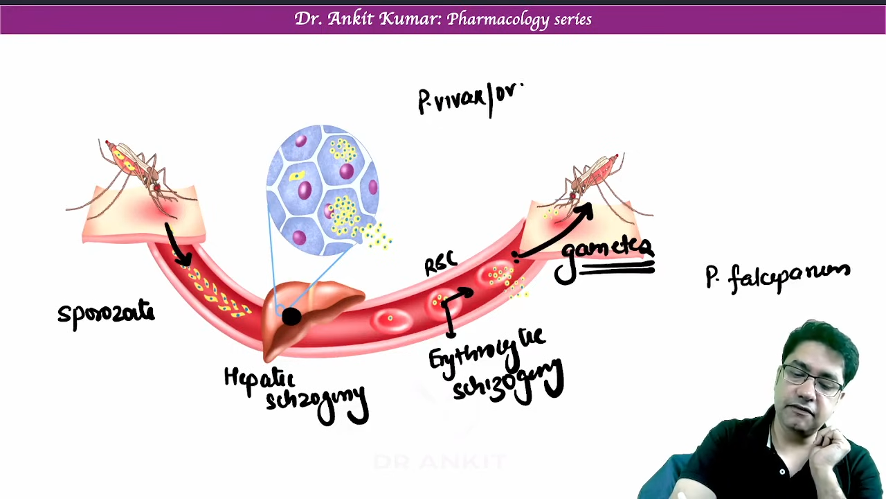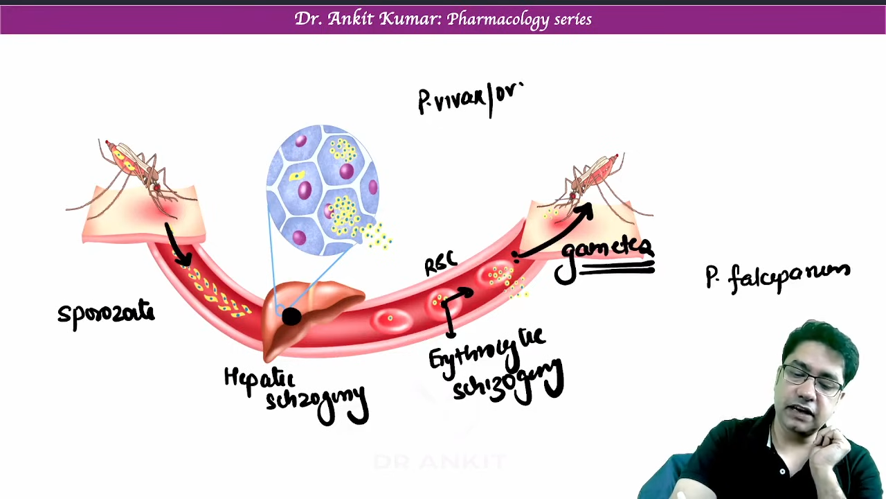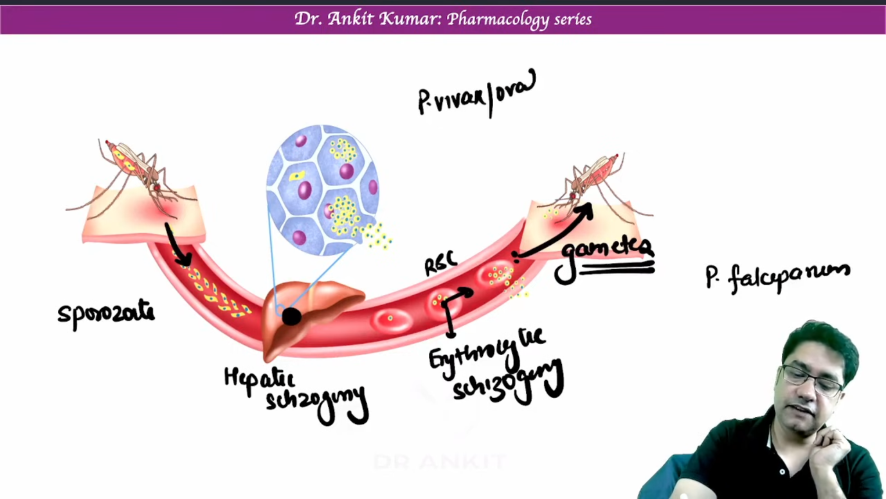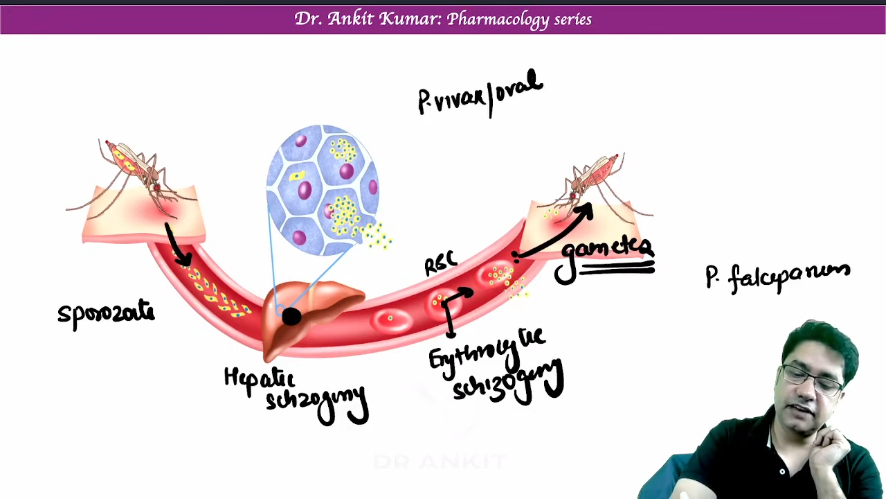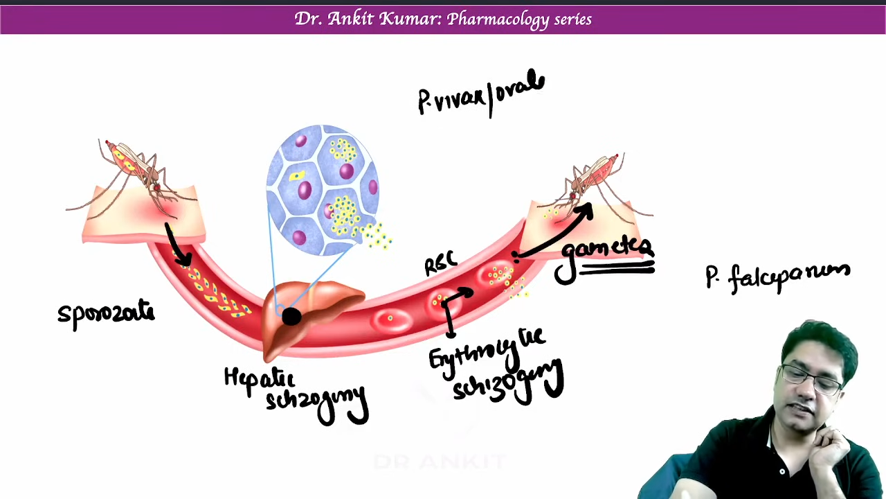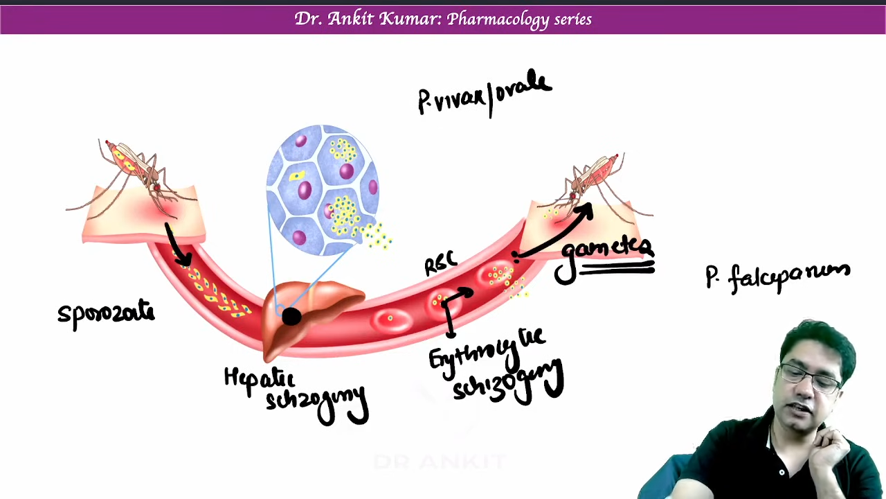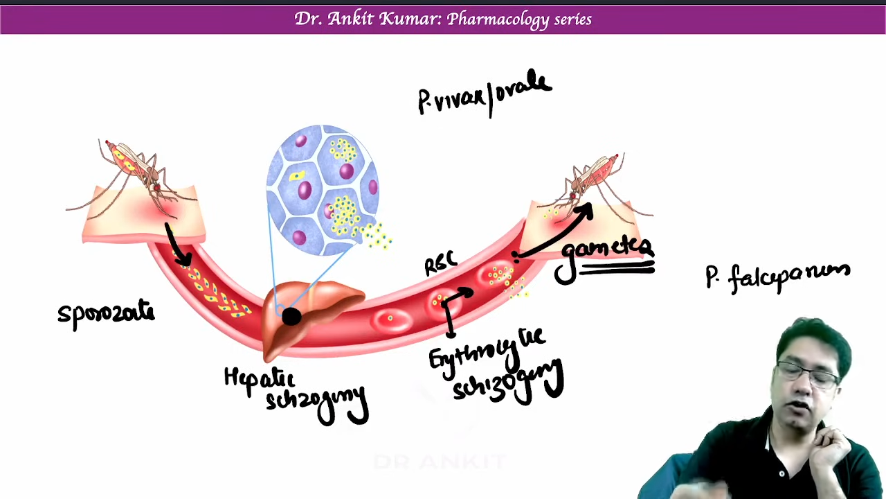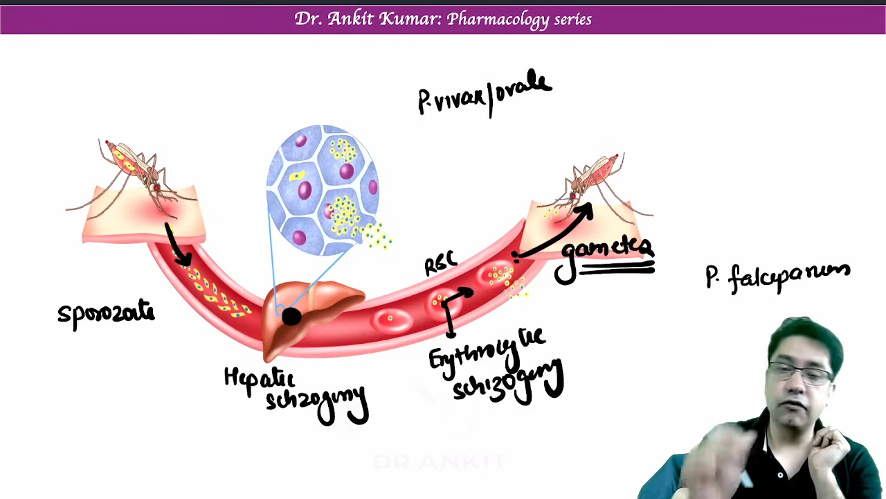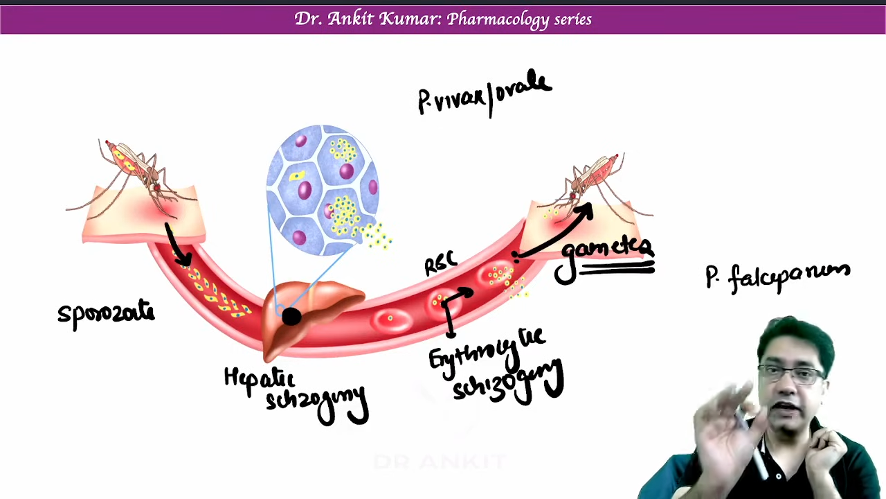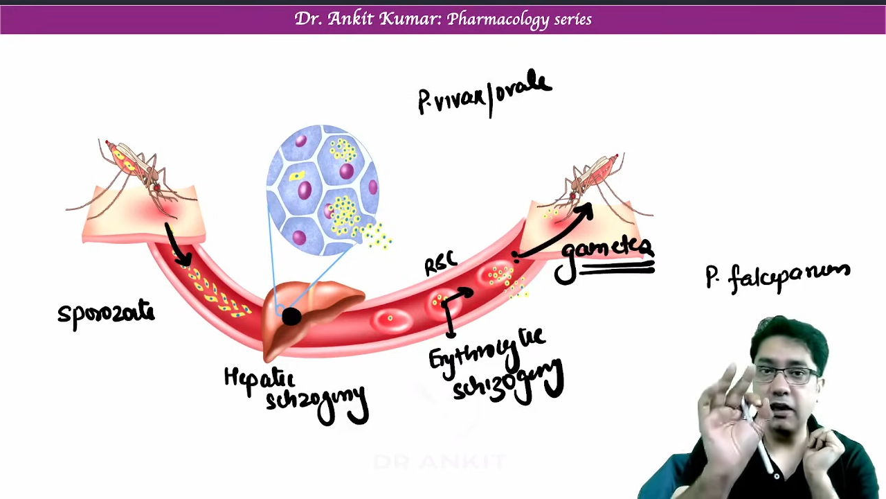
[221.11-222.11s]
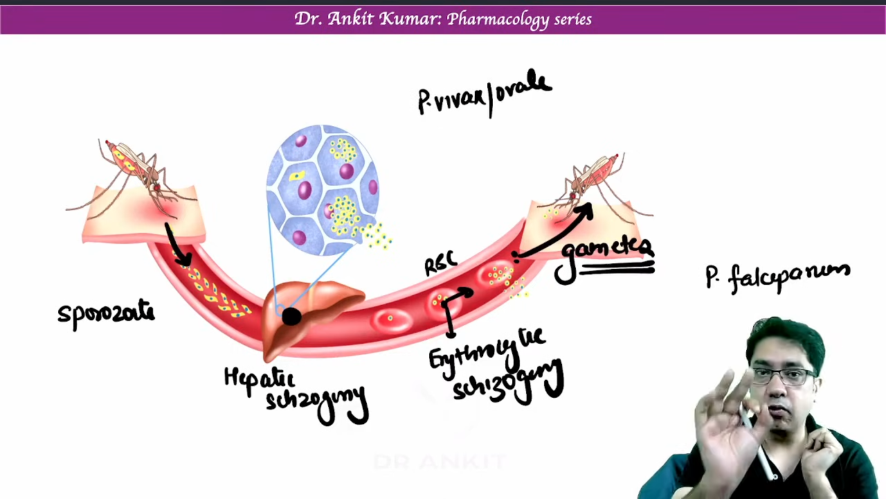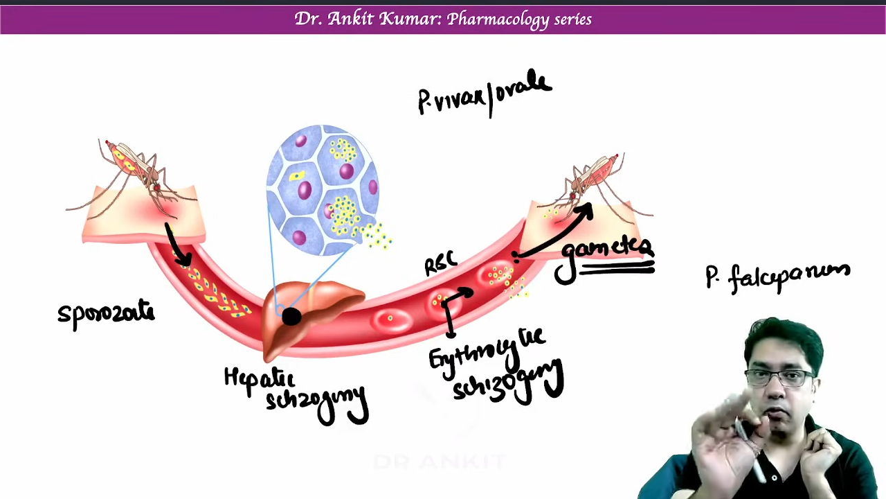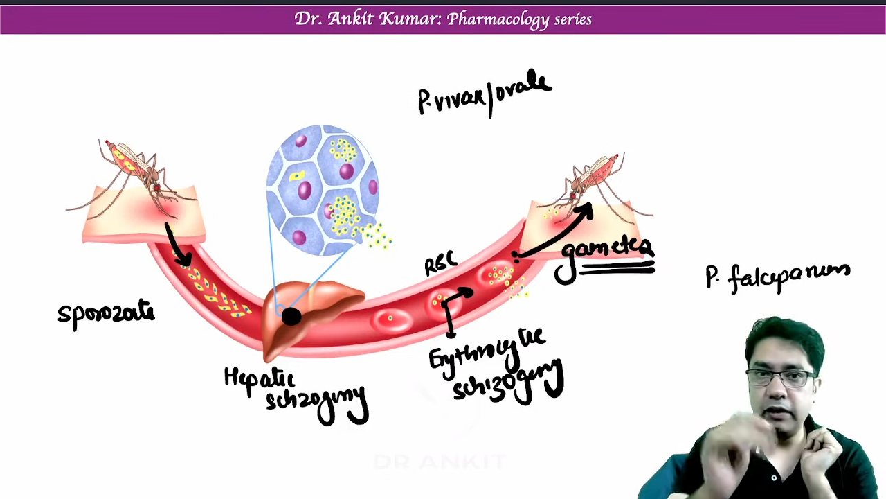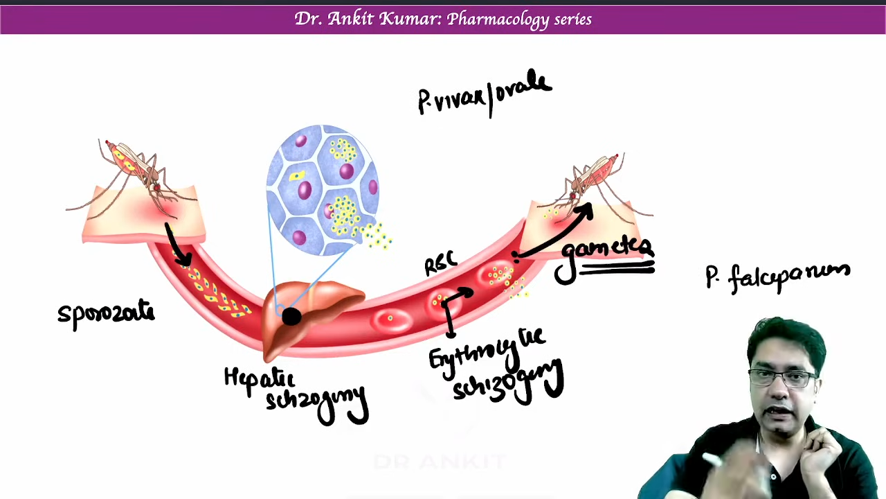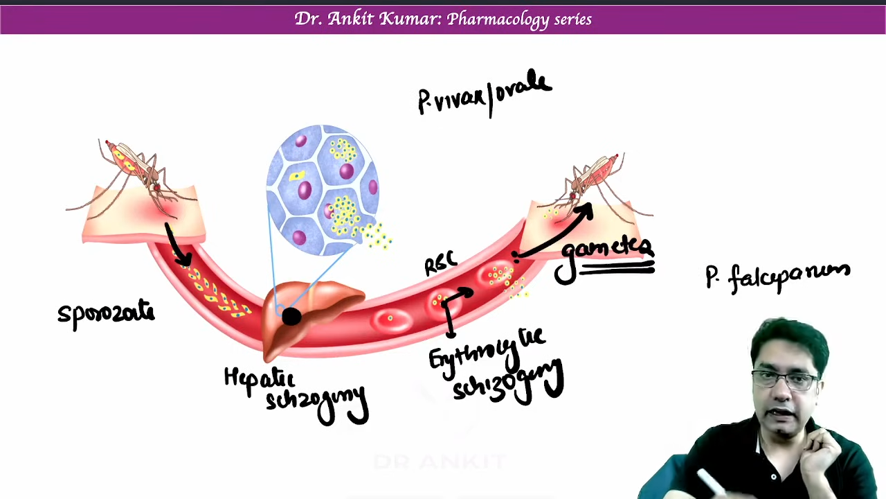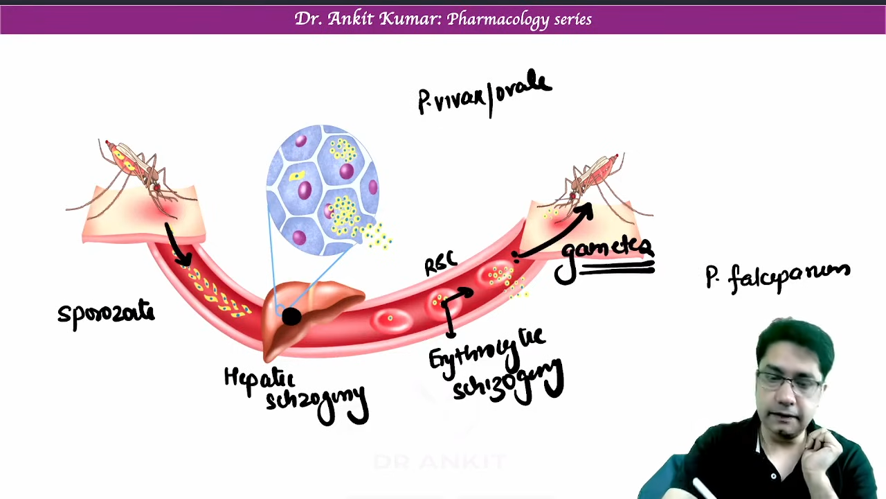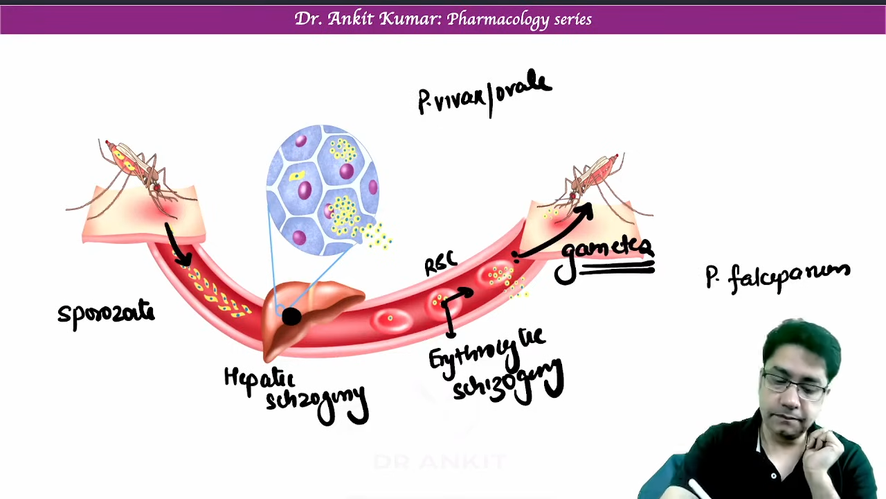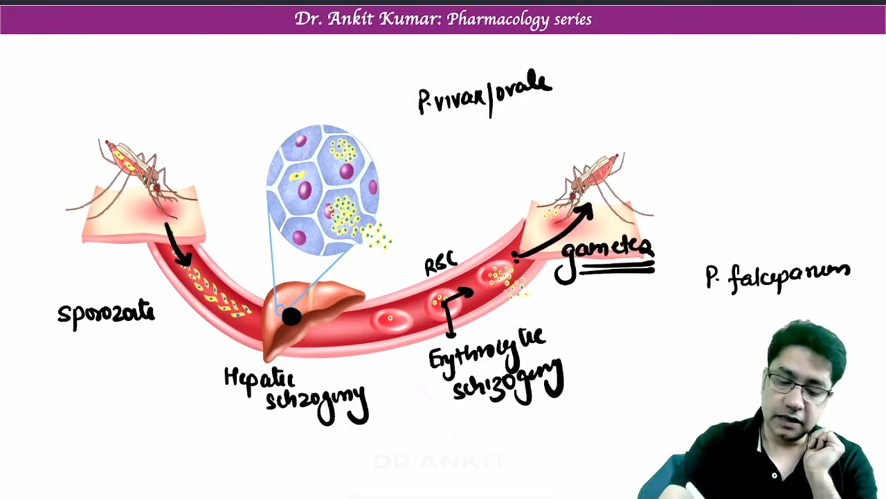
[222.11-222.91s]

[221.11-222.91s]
vivax and ovale only,